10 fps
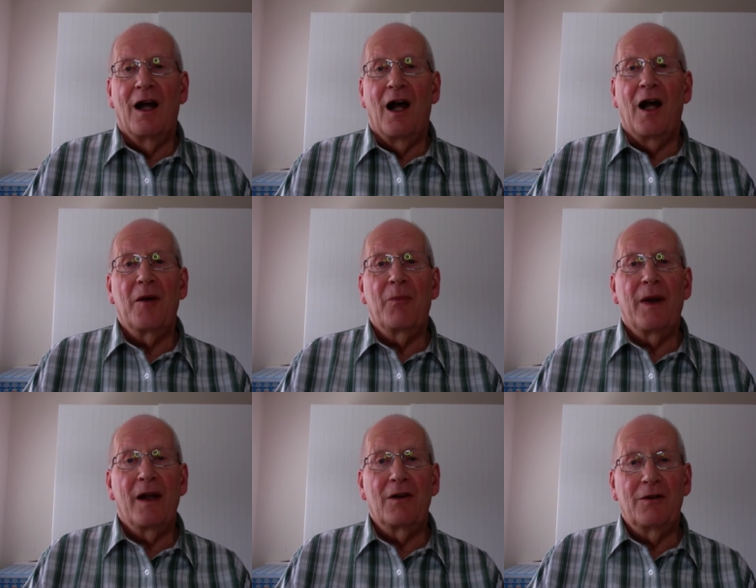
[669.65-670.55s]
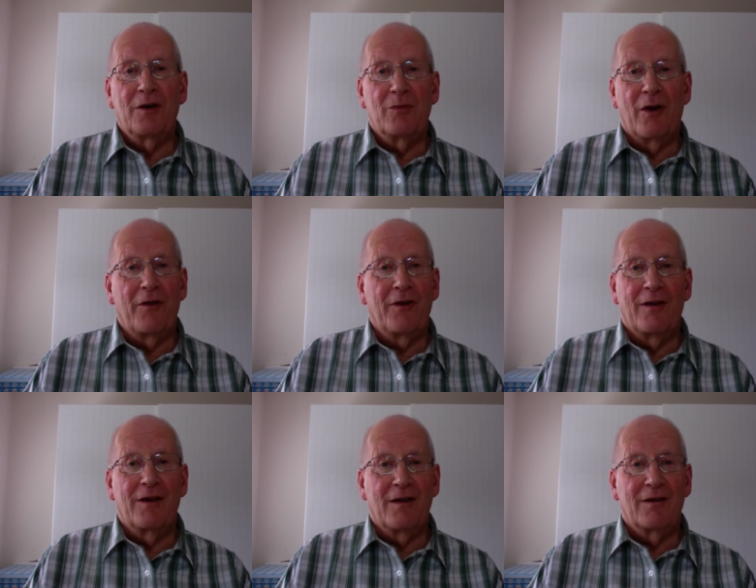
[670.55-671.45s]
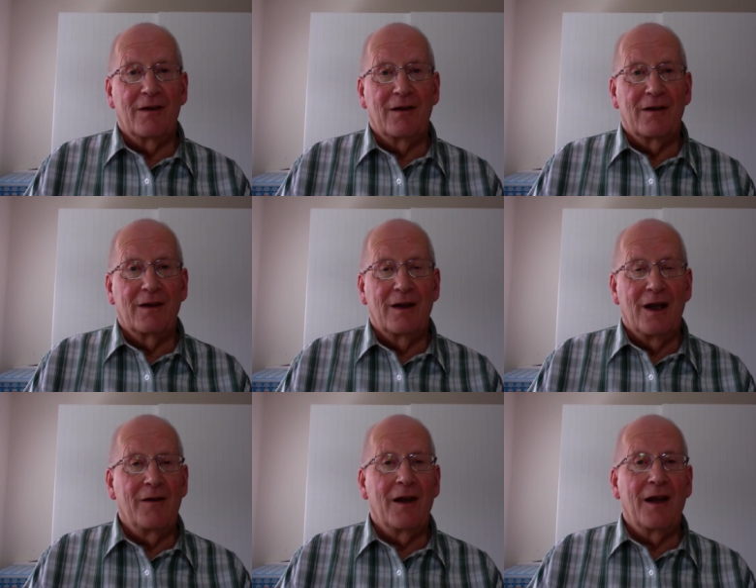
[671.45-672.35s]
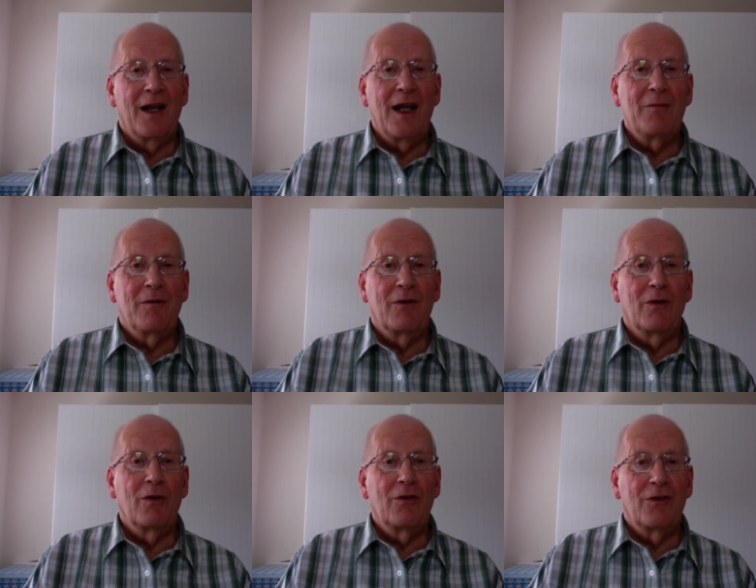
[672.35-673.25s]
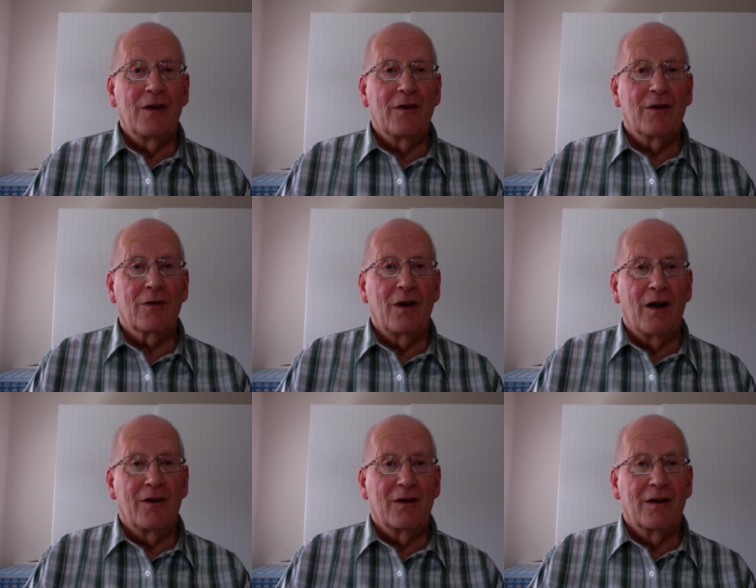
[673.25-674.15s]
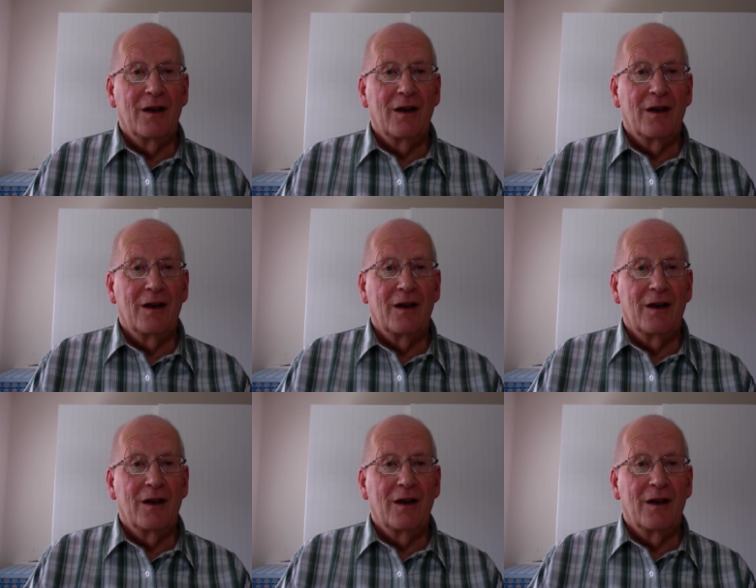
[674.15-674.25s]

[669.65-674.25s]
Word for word: I appeal to you, brothers and sisters, in the name of Lord Jesus Christ,